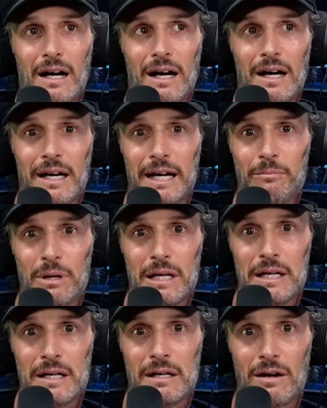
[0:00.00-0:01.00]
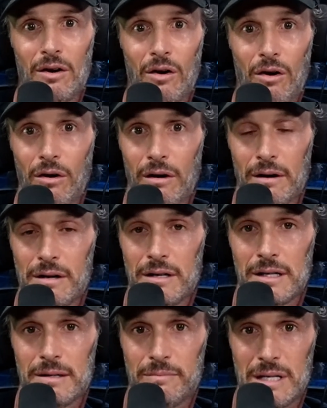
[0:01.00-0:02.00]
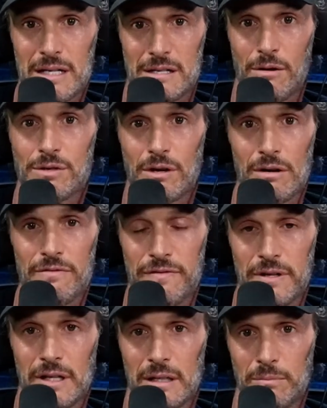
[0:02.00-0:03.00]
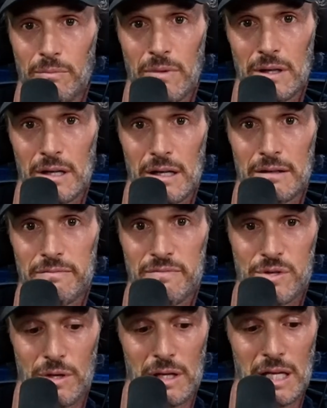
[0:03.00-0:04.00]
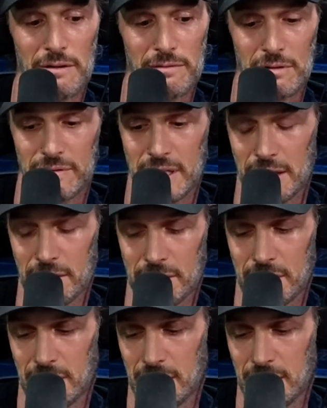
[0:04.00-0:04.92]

hit me hard because I was already feeling a certain level of guilt.